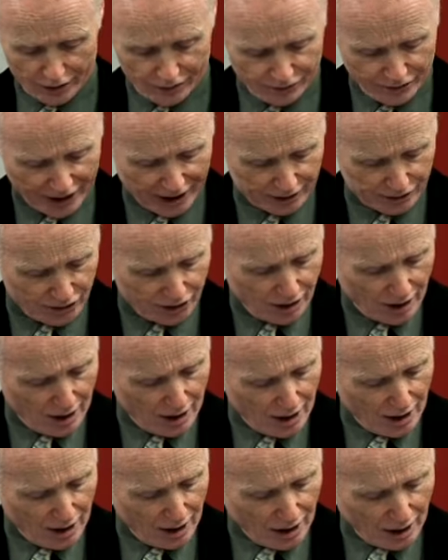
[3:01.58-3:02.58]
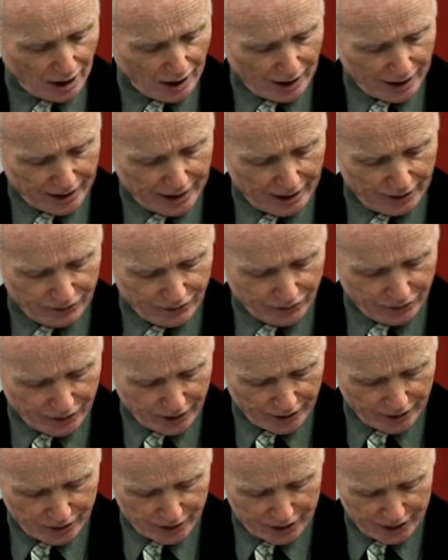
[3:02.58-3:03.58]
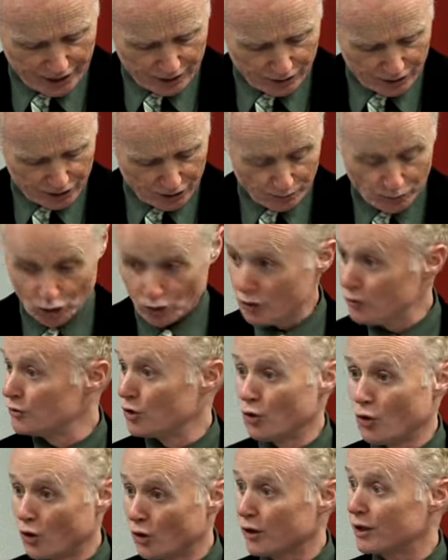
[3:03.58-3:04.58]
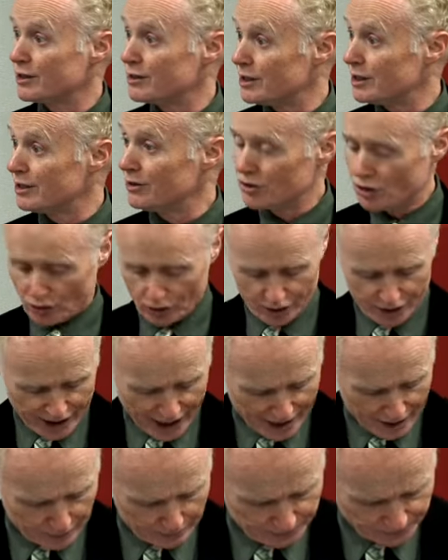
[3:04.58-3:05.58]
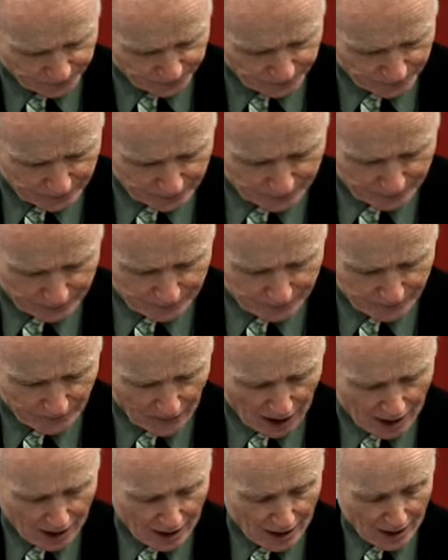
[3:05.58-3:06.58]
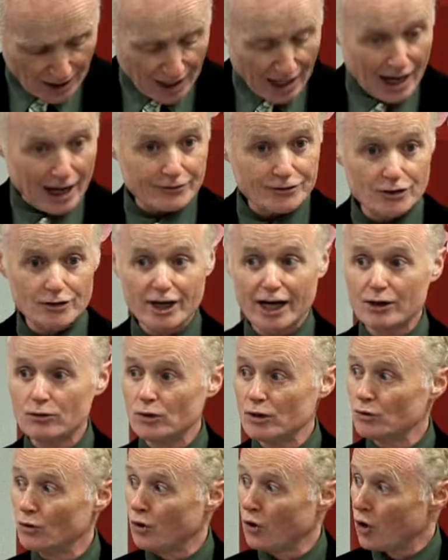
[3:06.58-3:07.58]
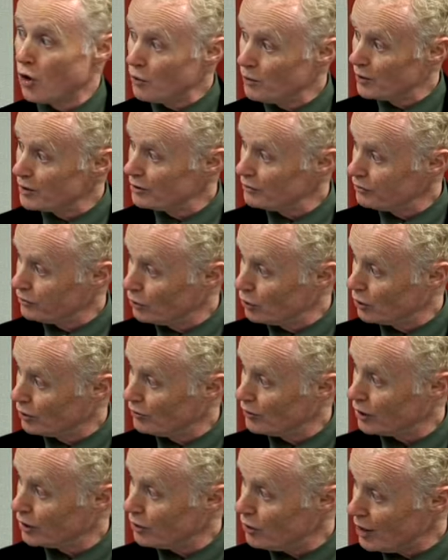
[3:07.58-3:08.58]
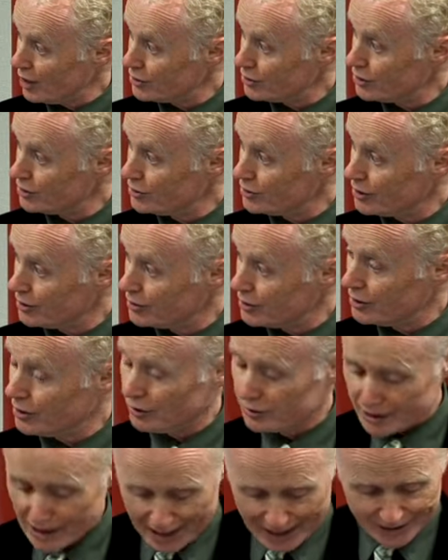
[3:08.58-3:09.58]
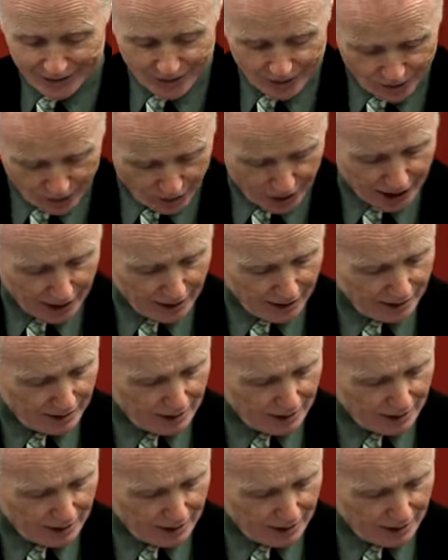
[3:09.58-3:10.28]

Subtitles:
effects if the deal is approved or indeed turned down. After that, we will open the floor for questions until 9:30.